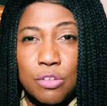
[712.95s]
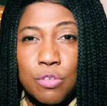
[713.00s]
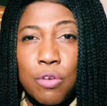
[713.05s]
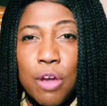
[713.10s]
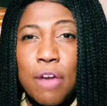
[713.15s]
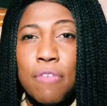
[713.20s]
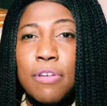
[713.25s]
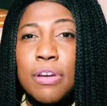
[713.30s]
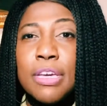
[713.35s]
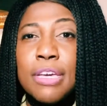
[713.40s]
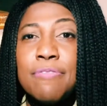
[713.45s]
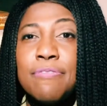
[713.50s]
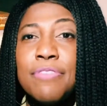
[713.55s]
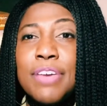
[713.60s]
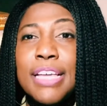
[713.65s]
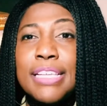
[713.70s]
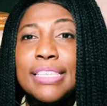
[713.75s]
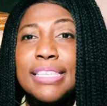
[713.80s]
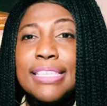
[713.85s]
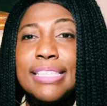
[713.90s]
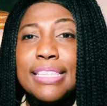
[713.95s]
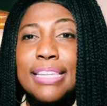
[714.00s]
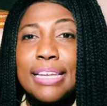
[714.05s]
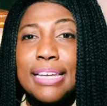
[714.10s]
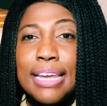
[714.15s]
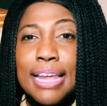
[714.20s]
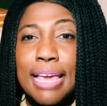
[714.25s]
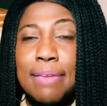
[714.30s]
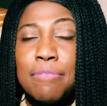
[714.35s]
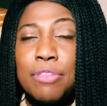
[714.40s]
whoever confesses the
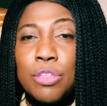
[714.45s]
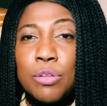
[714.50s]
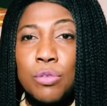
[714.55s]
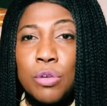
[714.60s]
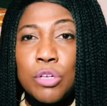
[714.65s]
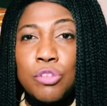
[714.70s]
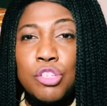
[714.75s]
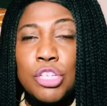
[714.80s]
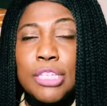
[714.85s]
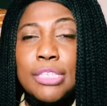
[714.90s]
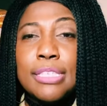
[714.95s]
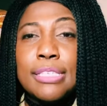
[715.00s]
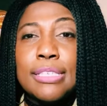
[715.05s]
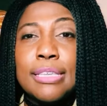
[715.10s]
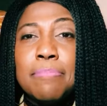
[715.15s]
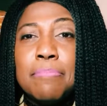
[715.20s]
name of the Lord Jesus